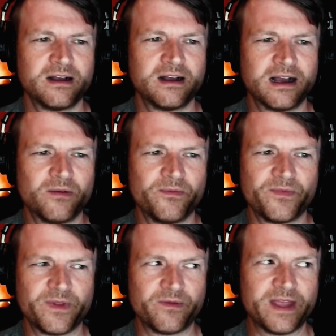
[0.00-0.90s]
Uh,
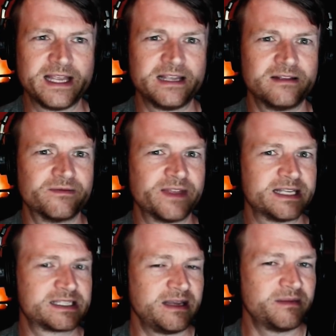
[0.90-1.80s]
they
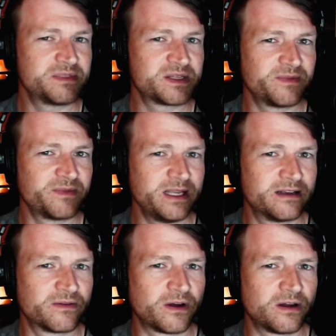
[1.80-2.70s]
they seem to be
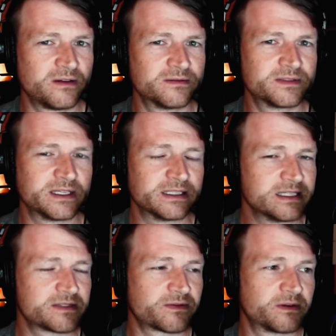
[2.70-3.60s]
involved, at
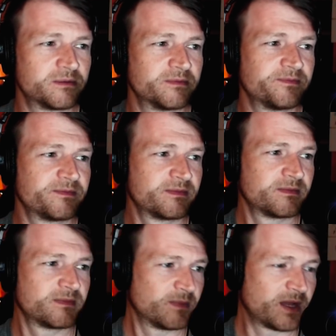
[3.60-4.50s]
least from
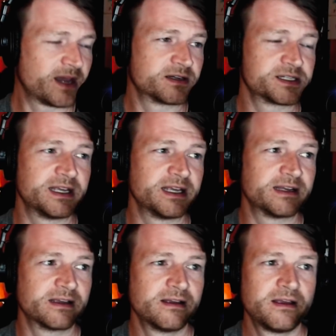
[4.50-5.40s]
my
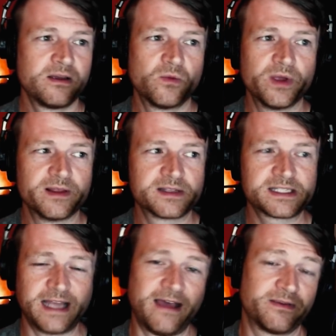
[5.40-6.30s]
understanding, with
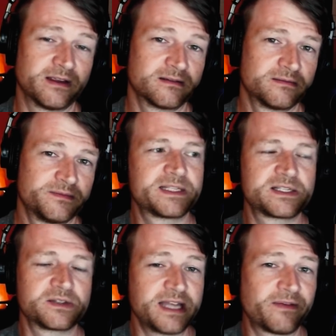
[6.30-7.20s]
staffing.
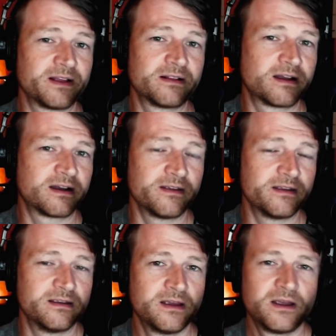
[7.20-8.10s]
So, staffing a lot of
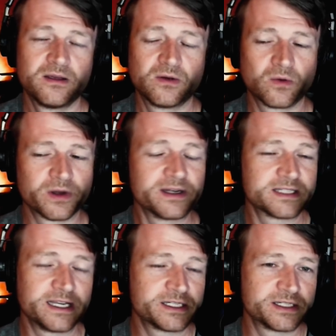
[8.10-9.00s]
the
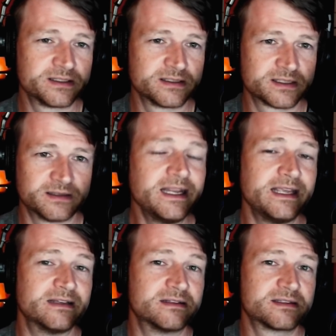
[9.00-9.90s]
organization's
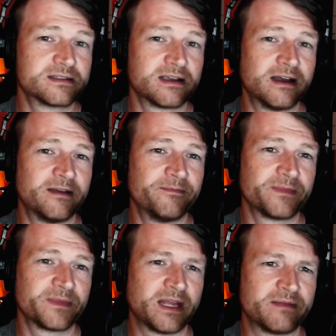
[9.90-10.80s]
needs.
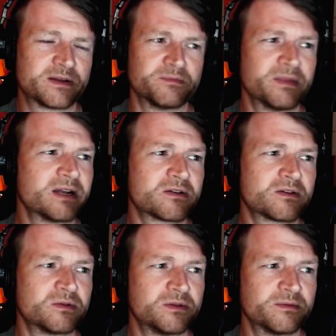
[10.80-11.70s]
Um, there's
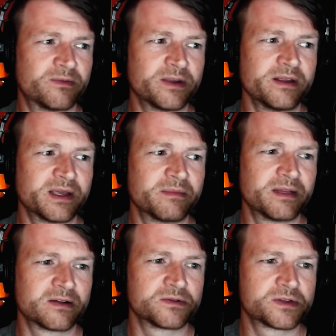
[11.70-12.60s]
medical, really big
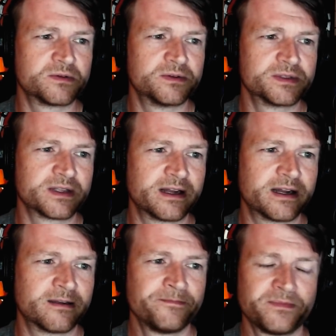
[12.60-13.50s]
medical schools
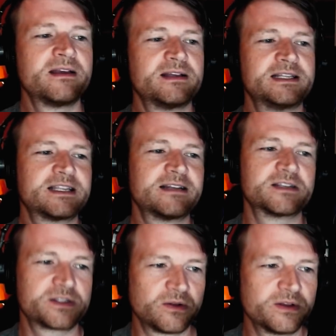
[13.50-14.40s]
there. It said
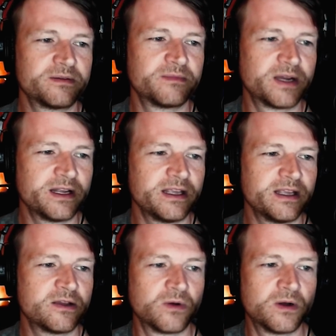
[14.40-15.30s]
the stolen money,
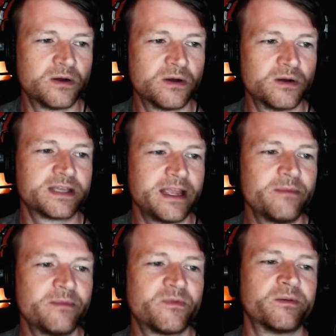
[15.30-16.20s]
quote, came
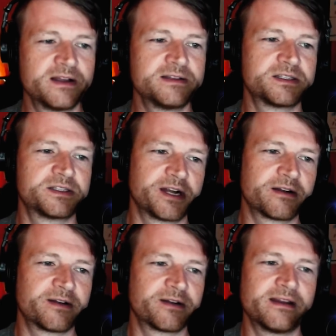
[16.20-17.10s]
from funds
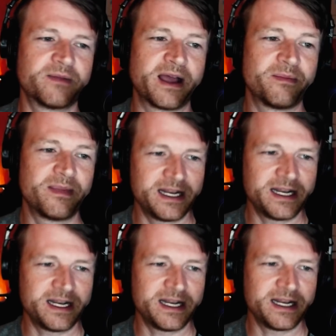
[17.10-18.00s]
generated by
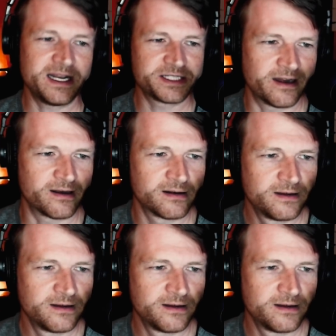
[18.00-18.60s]
patient care